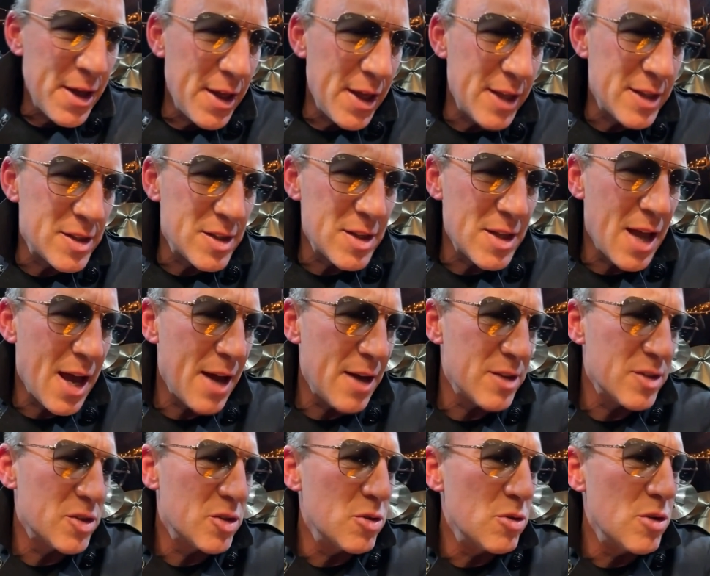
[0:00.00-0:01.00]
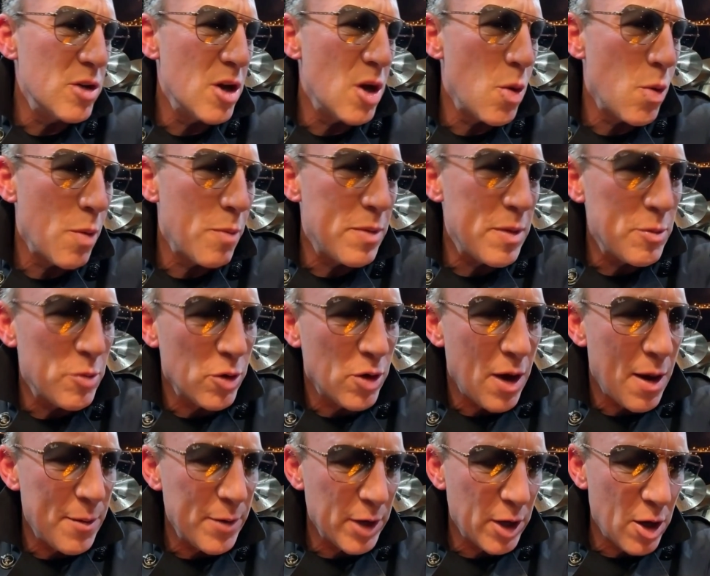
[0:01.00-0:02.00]
It's not a studio where people
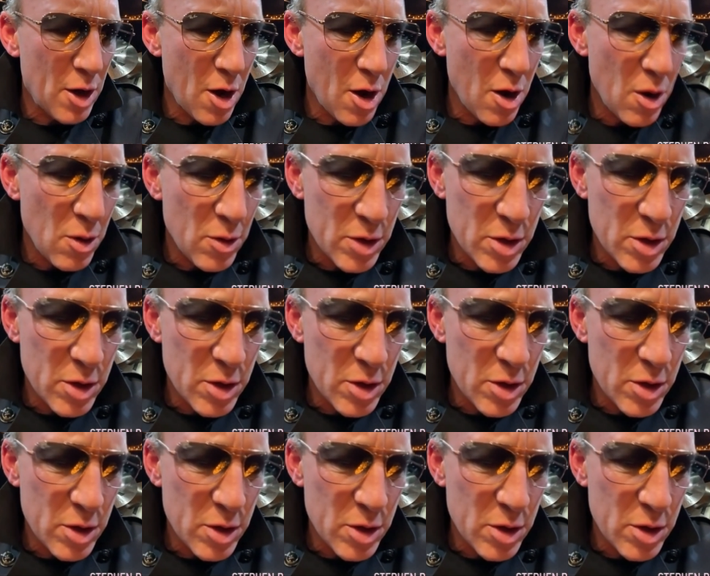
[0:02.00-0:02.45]
come and go.